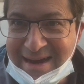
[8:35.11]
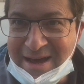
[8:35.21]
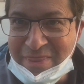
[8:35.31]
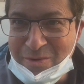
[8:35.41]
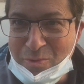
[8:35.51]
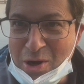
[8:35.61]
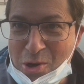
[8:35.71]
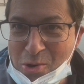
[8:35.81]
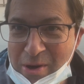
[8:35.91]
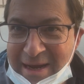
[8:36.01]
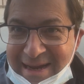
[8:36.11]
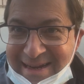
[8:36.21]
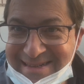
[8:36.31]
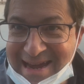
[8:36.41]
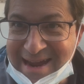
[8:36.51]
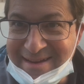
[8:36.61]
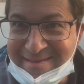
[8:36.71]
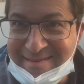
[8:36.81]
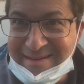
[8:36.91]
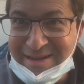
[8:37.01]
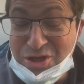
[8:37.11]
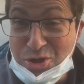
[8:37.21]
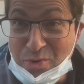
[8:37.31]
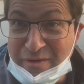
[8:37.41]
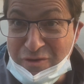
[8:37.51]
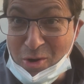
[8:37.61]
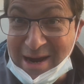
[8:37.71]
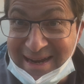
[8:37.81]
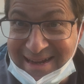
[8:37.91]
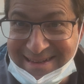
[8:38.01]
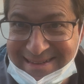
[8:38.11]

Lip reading: on the road he takes to avoid it.